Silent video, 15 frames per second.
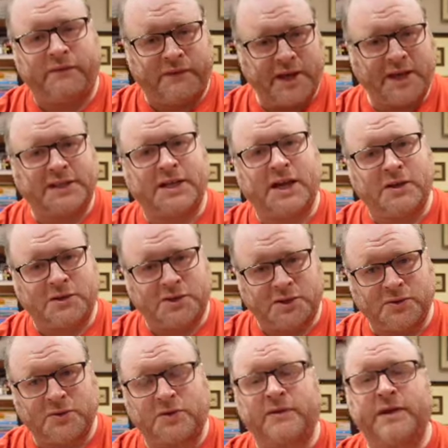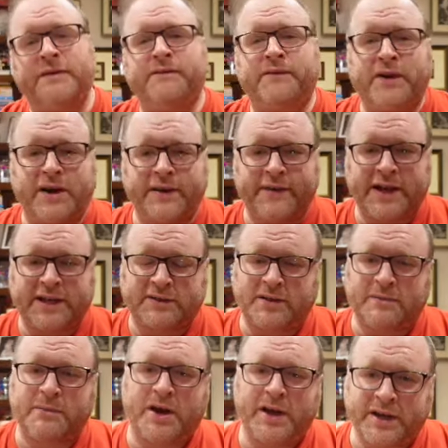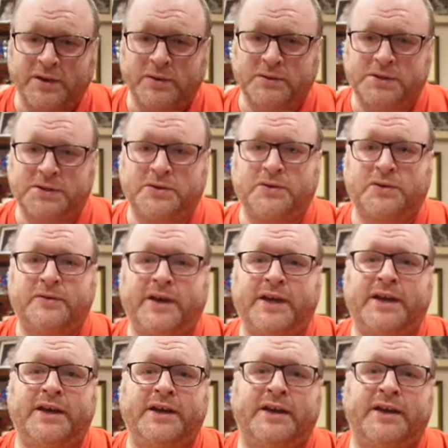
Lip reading: Vito's story and 5 acts for Michael's story.